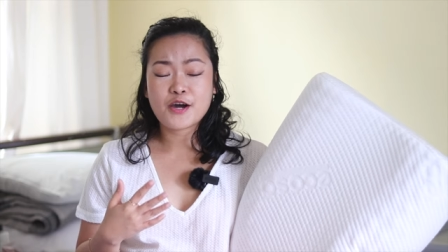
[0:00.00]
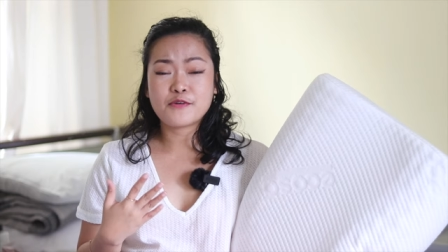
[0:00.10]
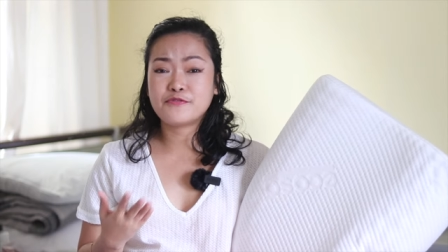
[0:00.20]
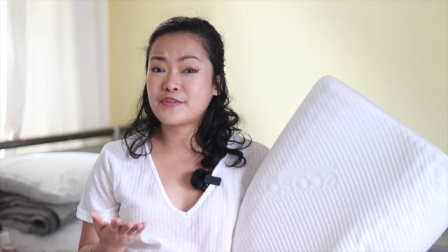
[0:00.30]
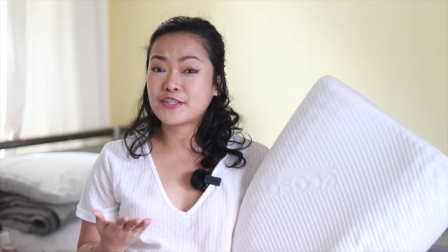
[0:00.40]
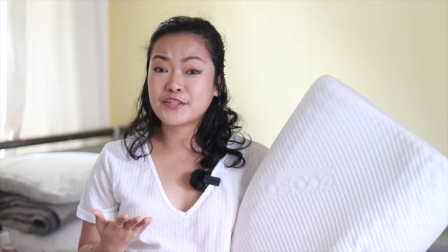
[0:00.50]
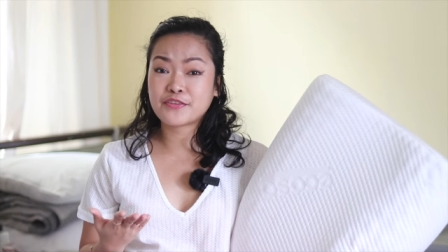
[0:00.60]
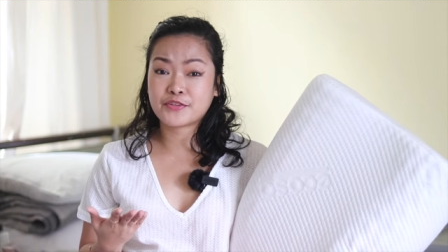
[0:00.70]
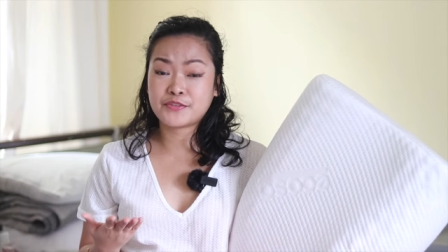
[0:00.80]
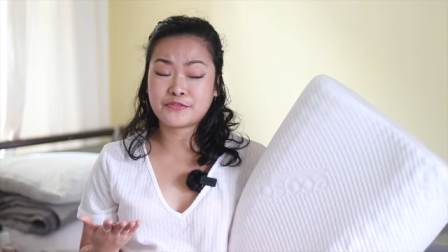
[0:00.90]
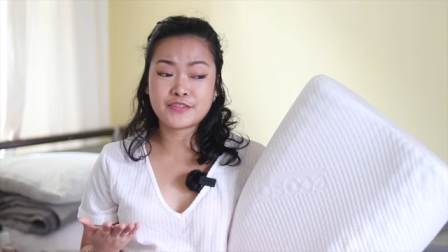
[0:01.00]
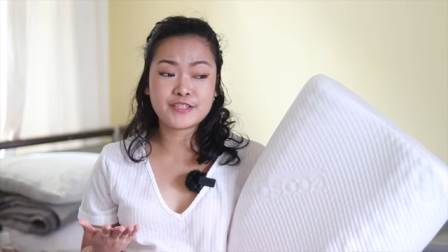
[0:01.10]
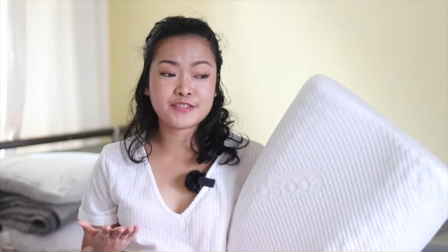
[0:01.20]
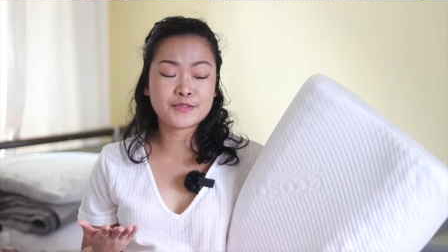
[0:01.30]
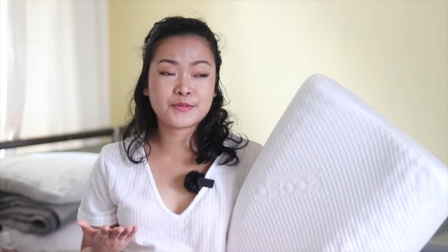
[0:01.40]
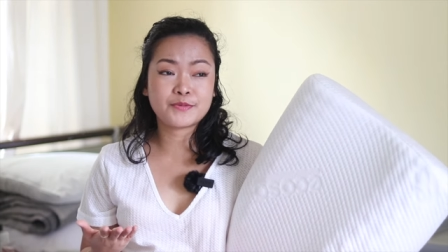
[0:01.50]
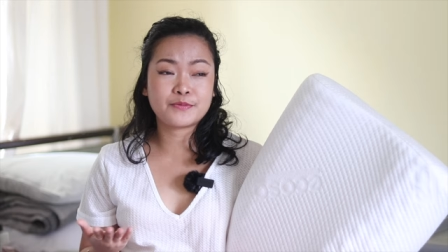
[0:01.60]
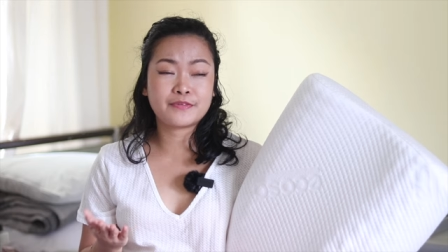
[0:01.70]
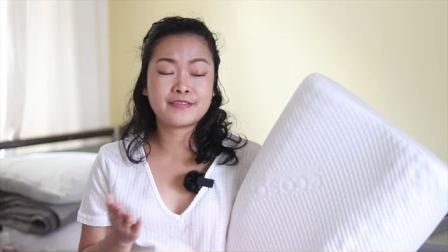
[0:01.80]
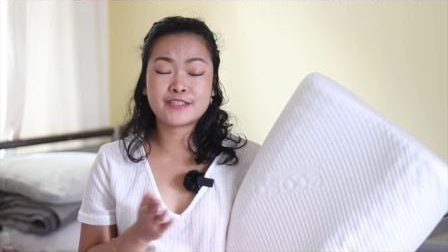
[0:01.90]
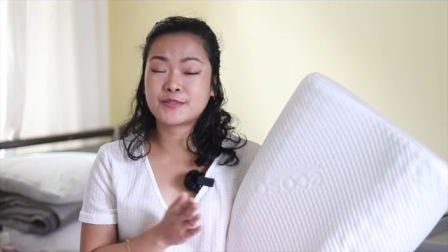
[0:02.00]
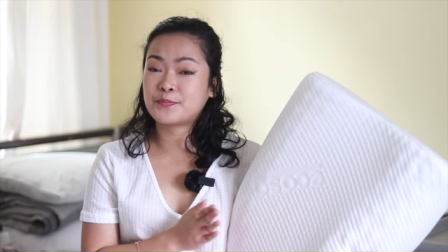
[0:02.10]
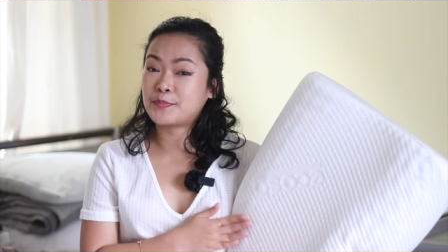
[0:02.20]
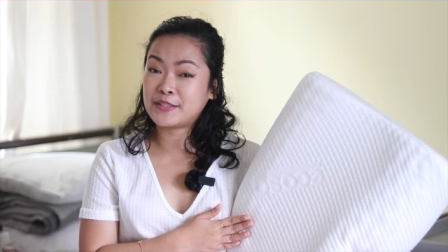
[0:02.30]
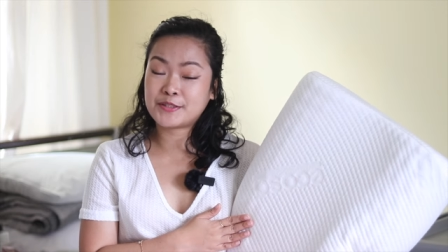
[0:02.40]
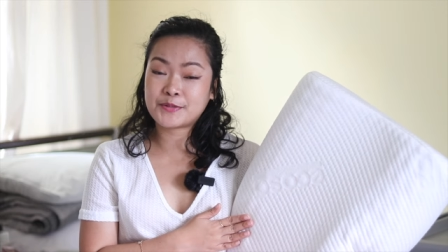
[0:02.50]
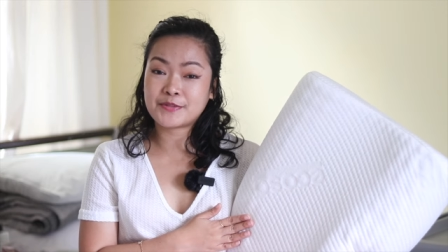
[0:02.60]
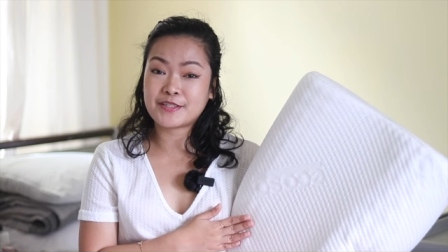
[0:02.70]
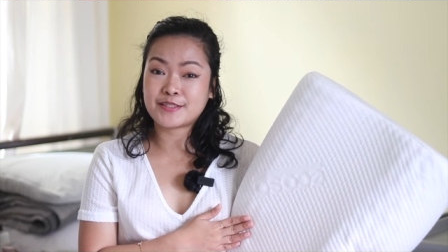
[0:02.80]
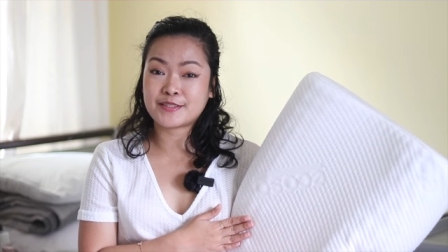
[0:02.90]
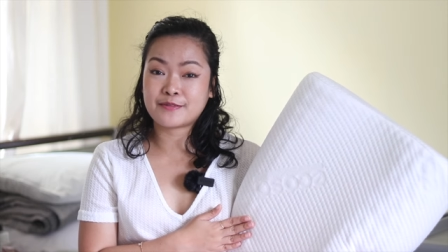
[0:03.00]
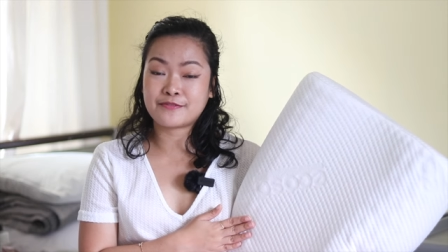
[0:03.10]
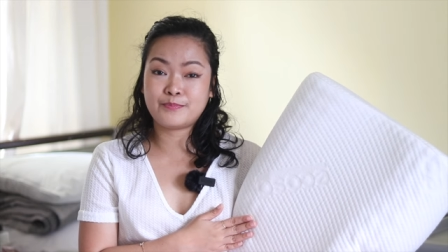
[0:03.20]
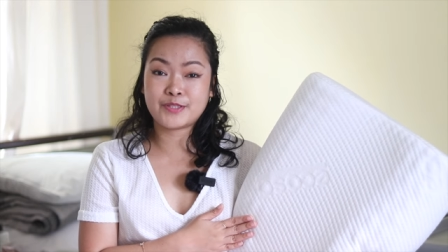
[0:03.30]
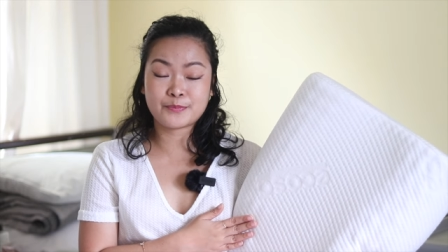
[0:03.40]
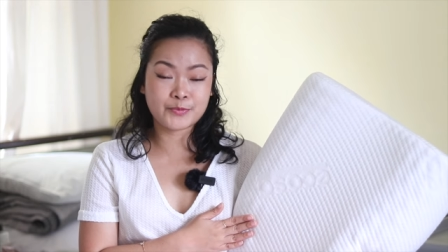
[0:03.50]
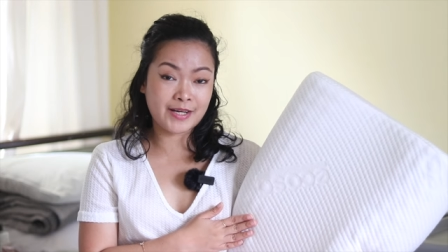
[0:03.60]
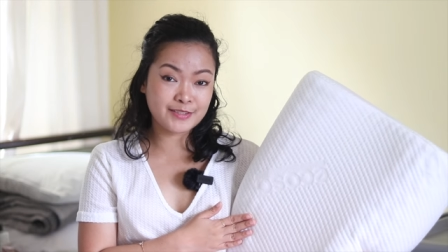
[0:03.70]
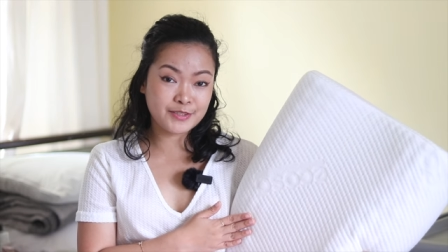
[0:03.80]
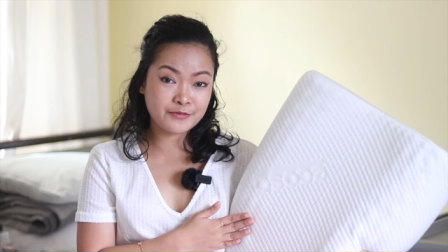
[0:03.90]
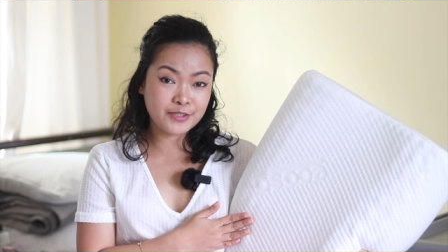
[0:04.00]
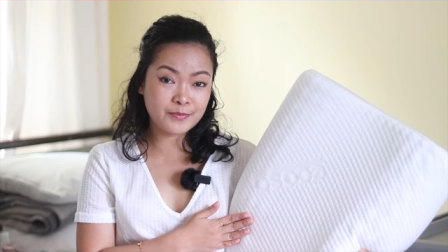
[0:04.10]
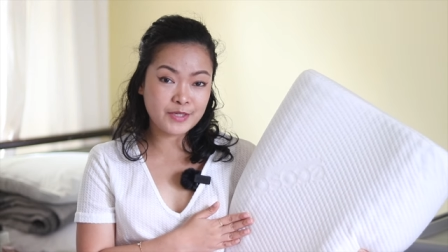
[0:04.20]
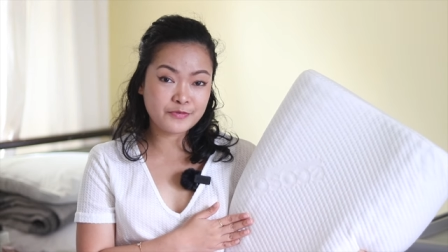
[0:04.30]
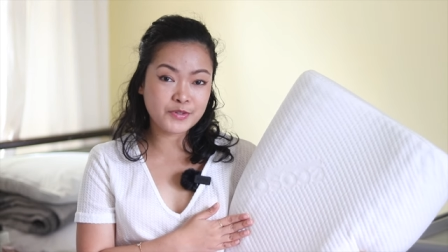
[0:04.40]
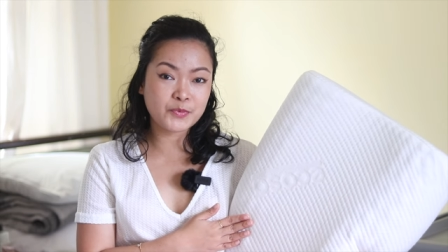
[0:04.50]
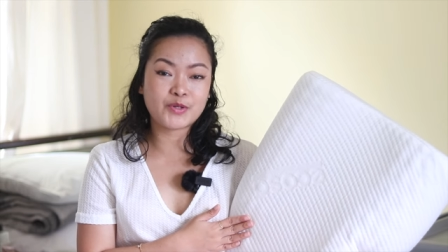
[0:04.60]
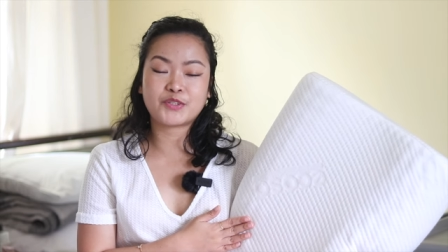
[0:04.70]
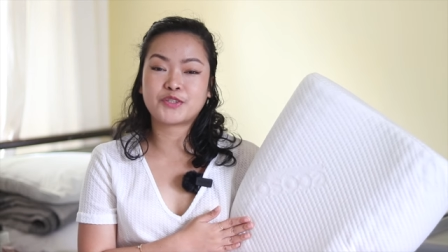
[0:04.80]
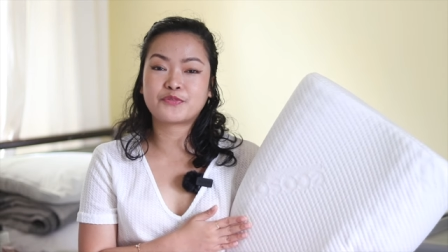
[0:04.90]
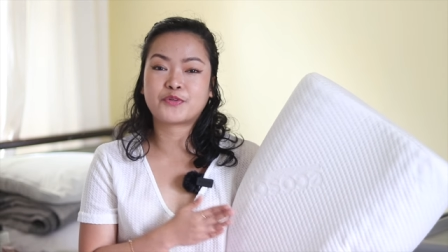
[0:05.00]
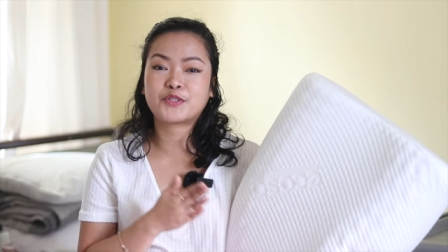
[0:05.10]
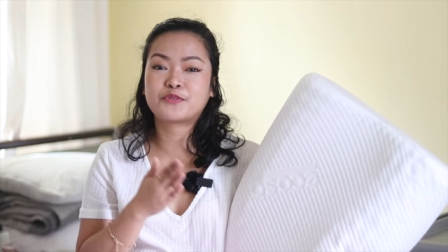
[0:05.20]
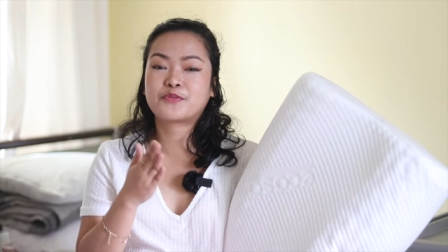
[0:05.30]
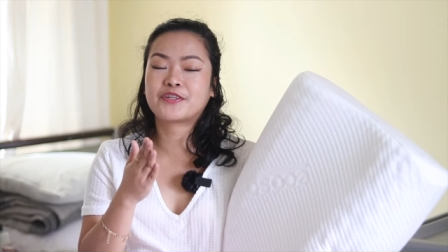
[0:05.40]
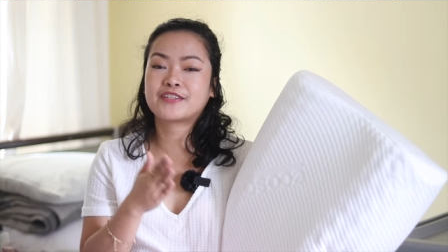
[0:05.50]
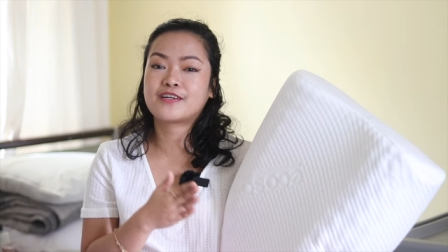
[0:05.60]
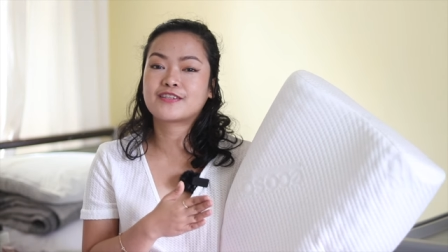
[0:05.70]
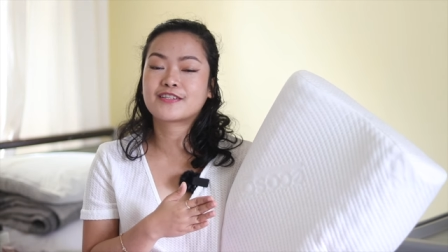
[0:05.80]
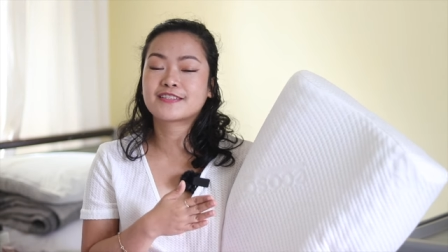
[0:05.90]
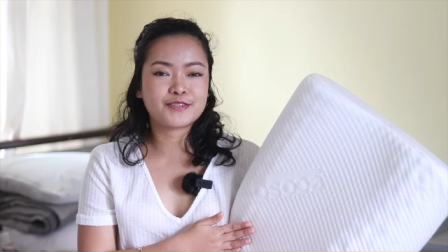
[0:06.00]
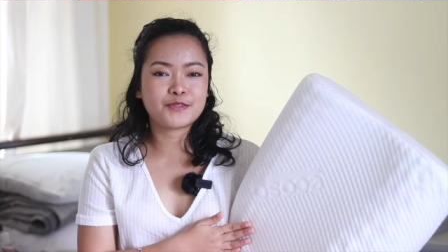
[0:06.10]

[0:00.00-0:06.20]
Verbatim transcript: I'm very thrifty, so this pillow is a bit pricey for me for one hundred forty-four dollars,